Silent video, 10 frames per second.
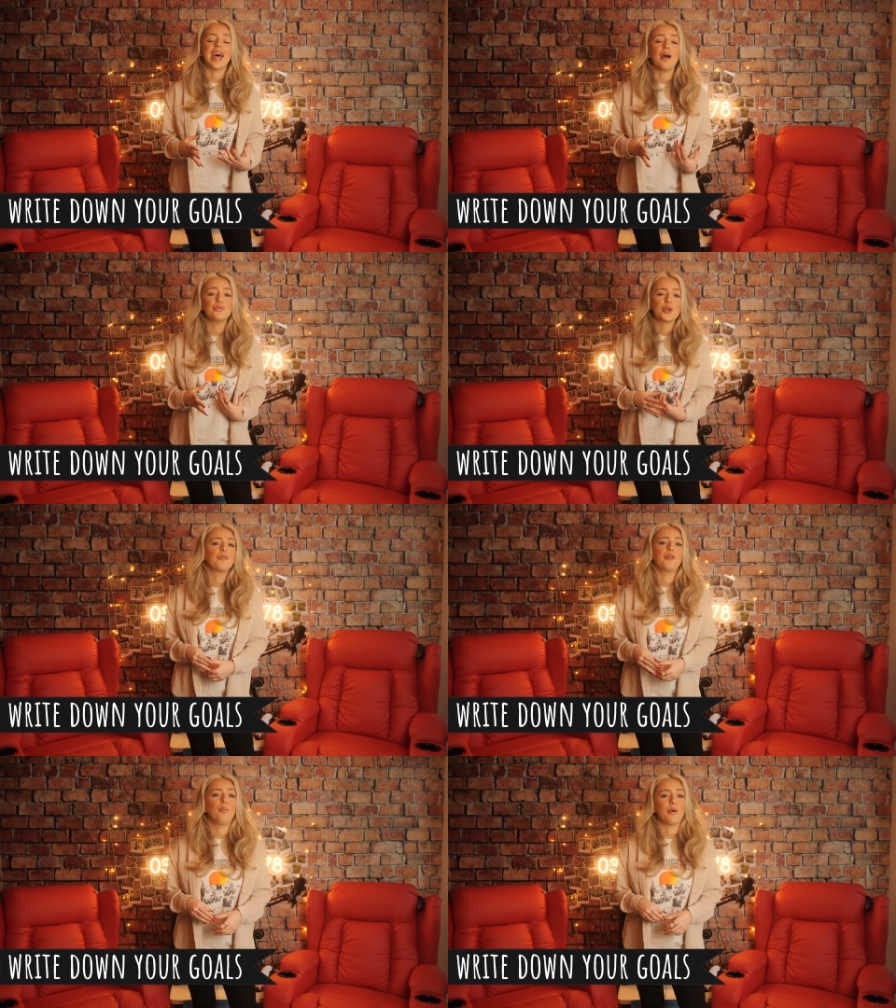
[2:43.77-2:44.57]
Now,
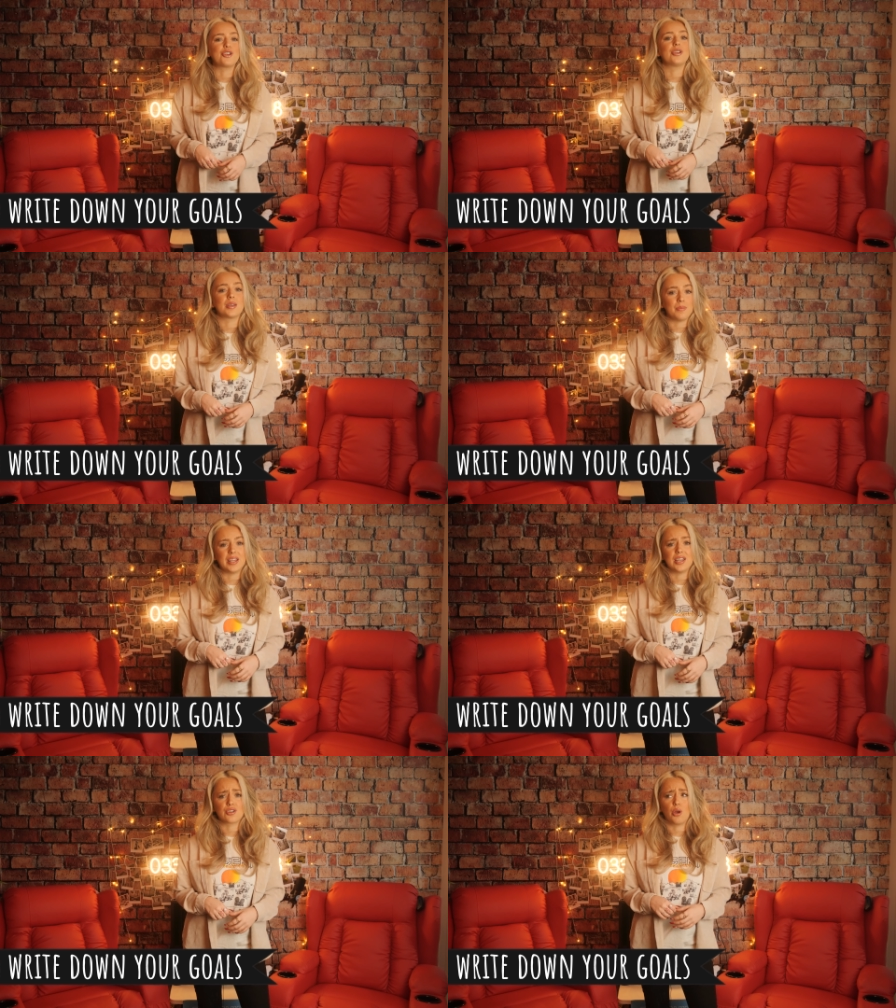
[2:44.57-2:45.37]
don't feel pressured to
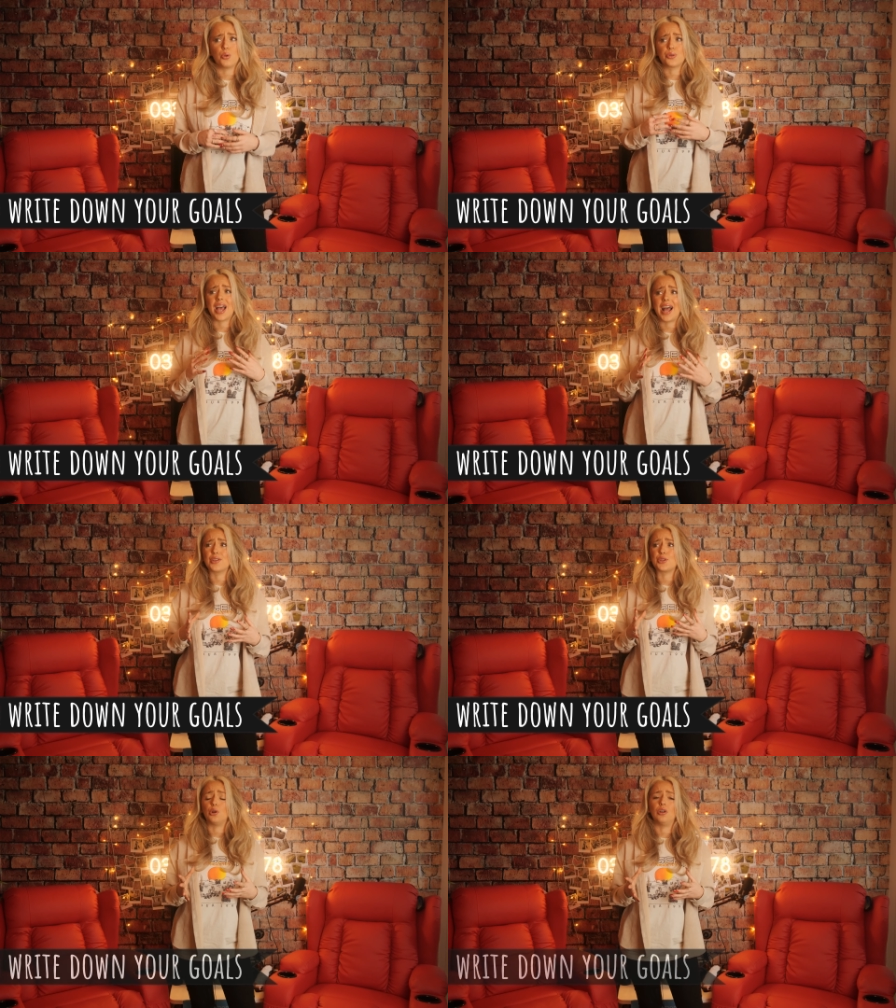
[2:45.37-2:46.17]
meet these goals
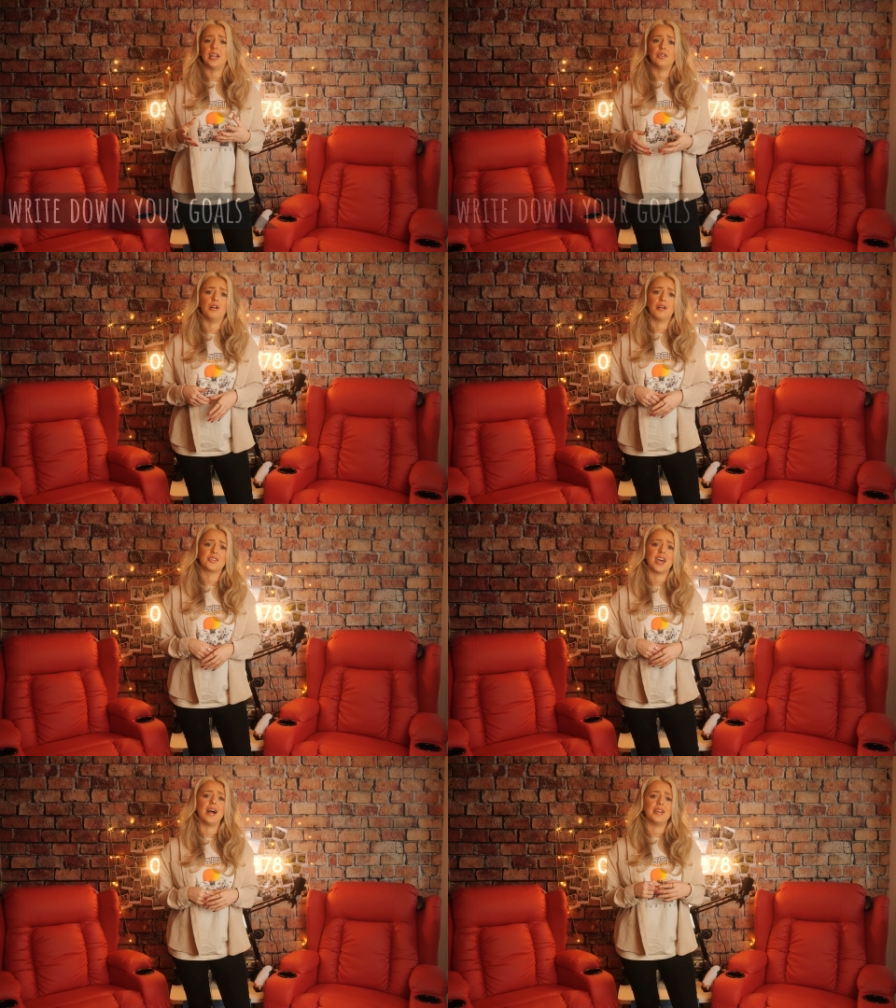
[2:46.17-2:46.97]
at all in
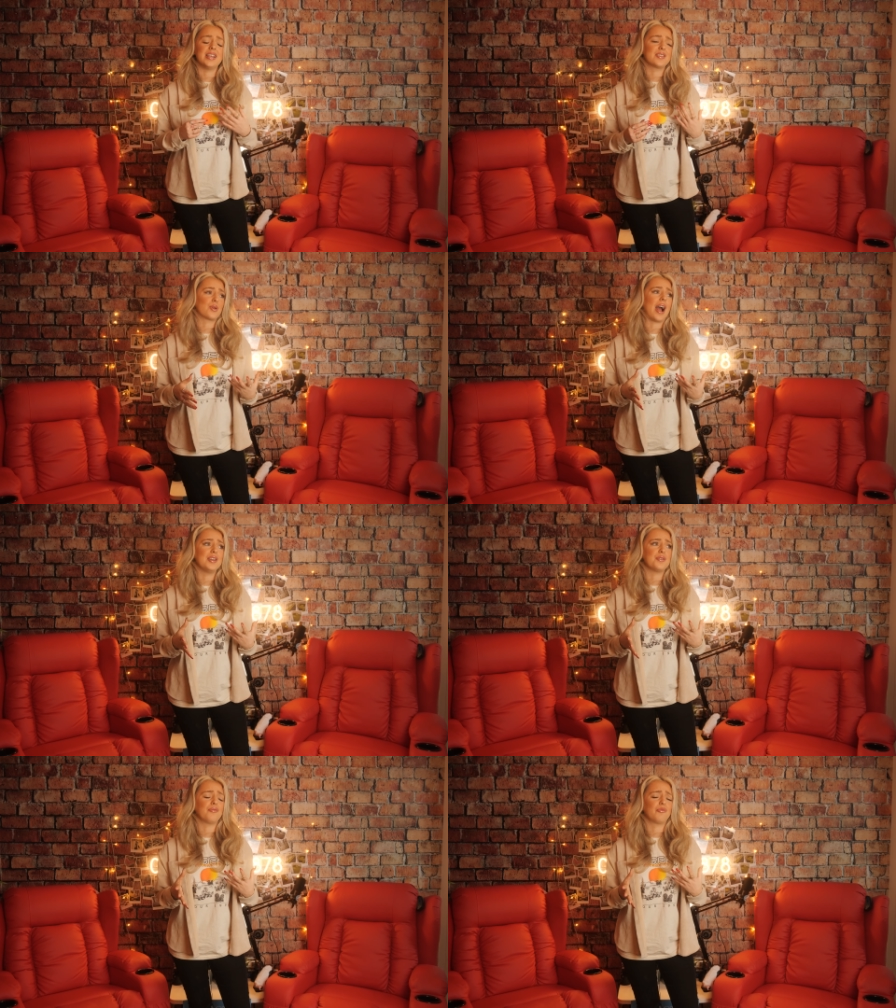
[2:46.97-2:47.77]
lockdown. It's
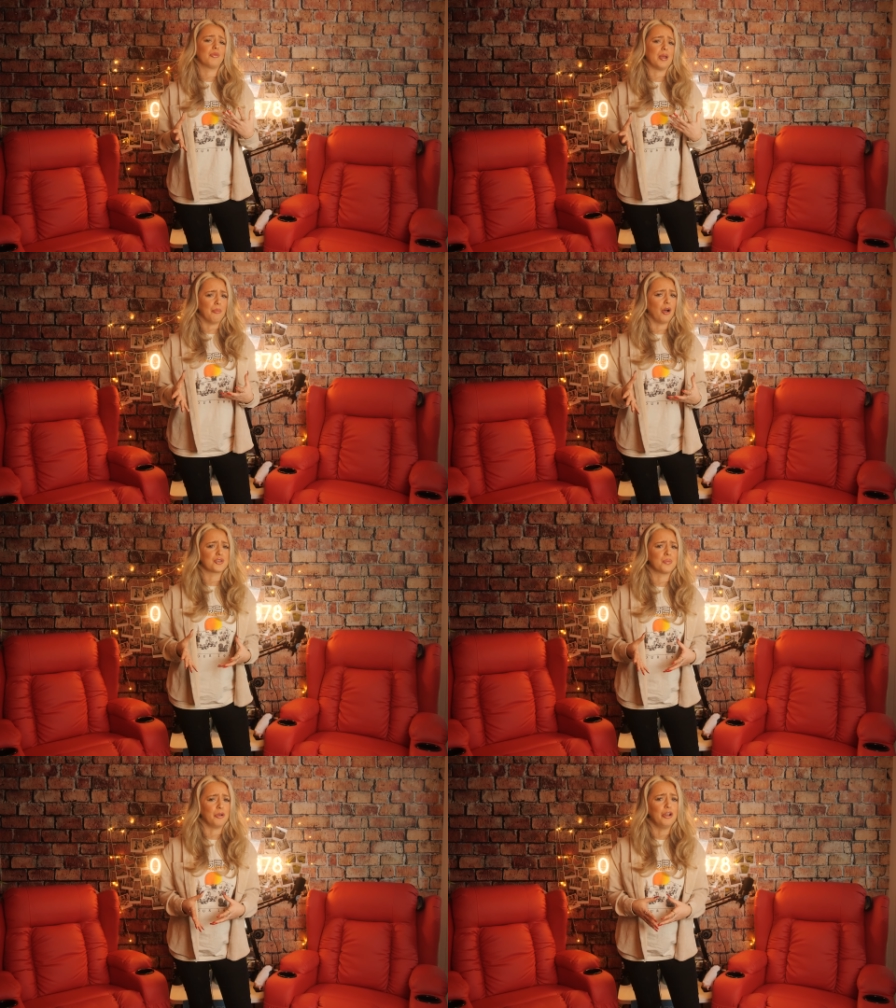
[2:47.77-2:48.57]
kind of
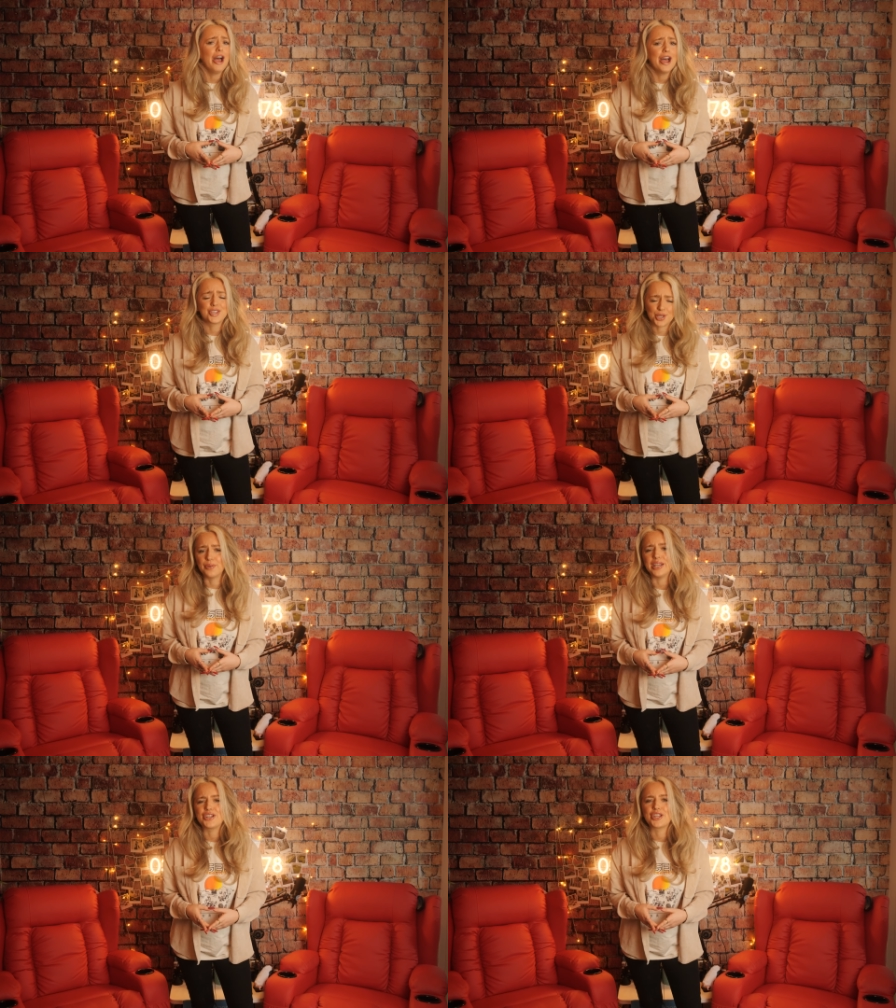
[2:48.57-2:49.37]
impossible to
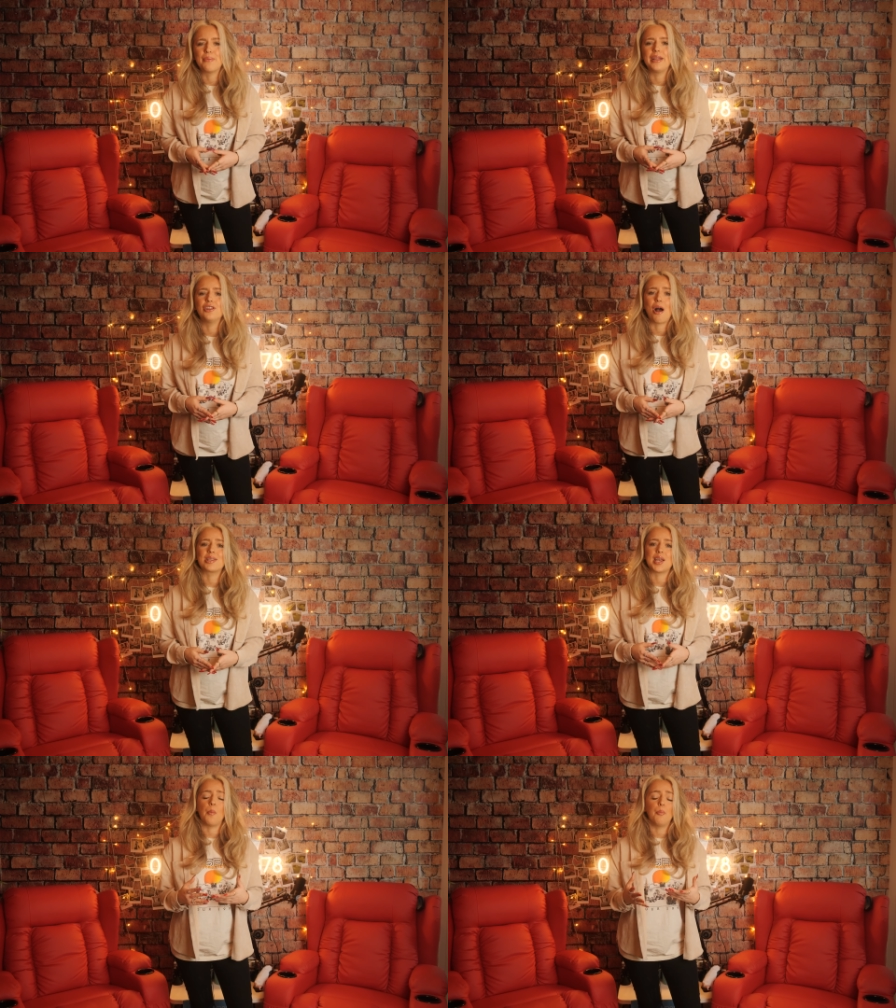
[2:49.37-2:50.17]
reach them in
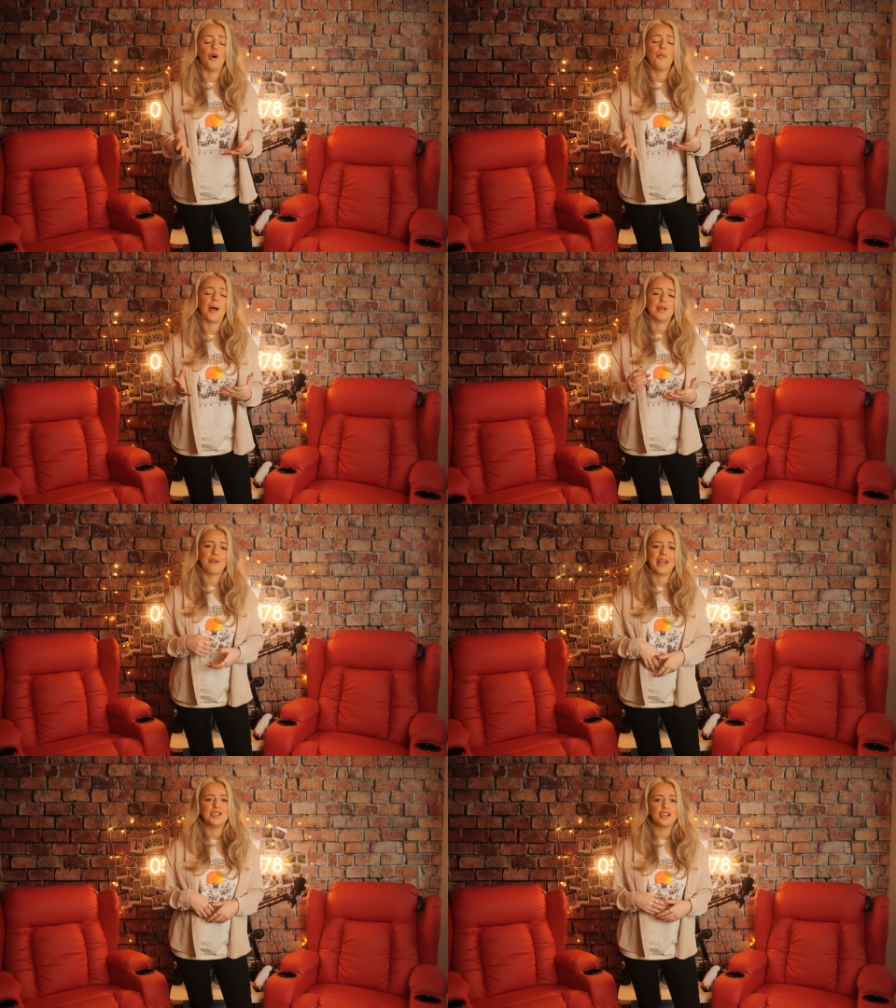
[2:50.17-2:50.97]
lockdown, but by
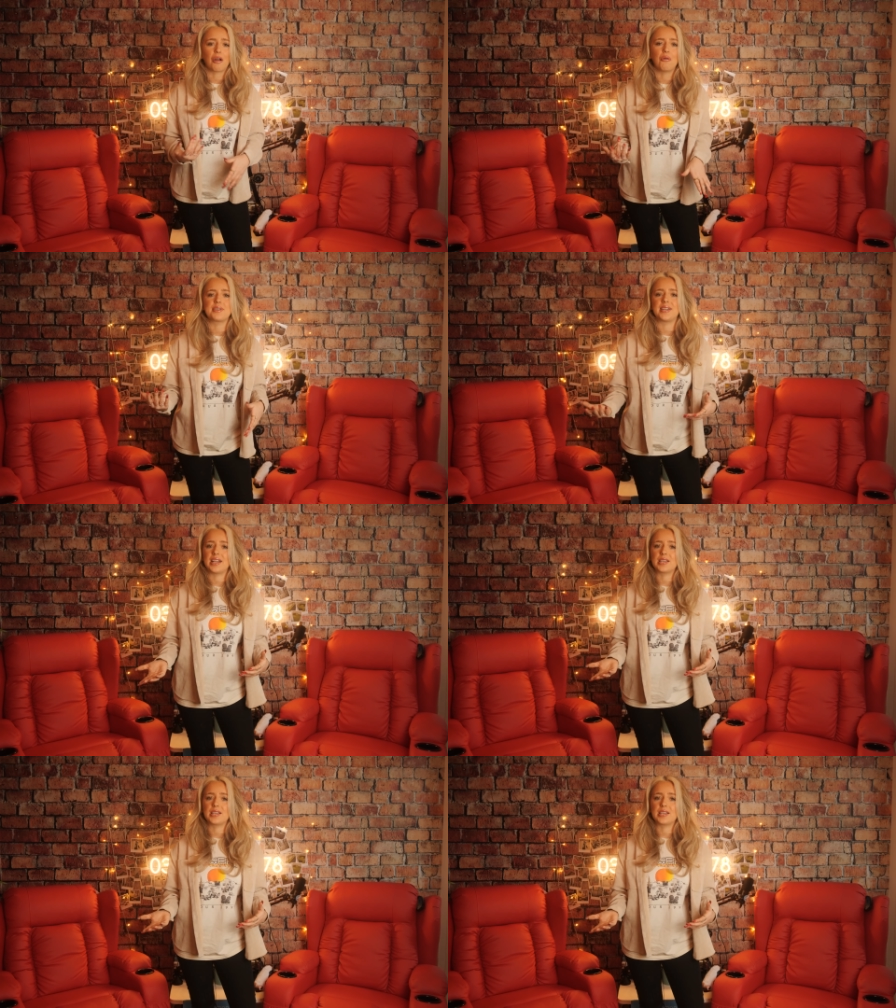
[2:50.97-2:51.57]
writing your goals and